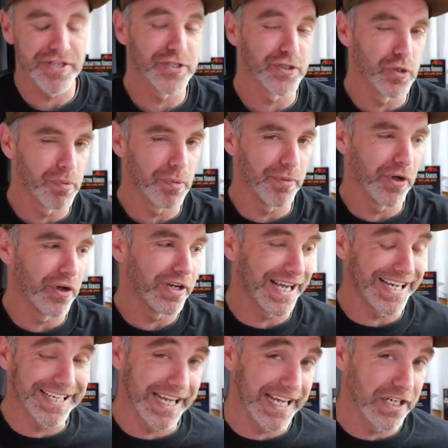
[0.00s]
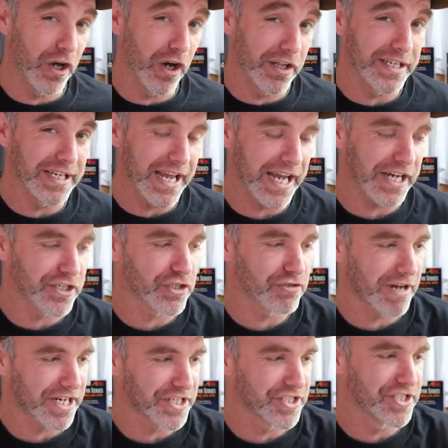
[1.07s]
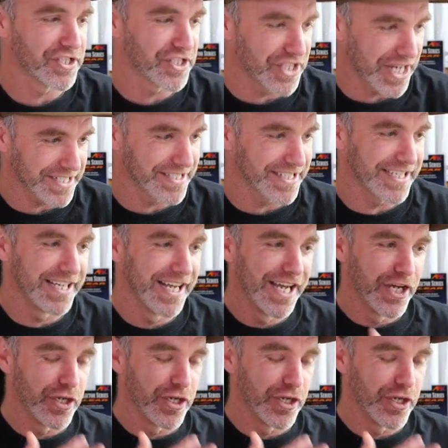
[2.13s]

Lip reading: Superbird again on the X-Traction chassis.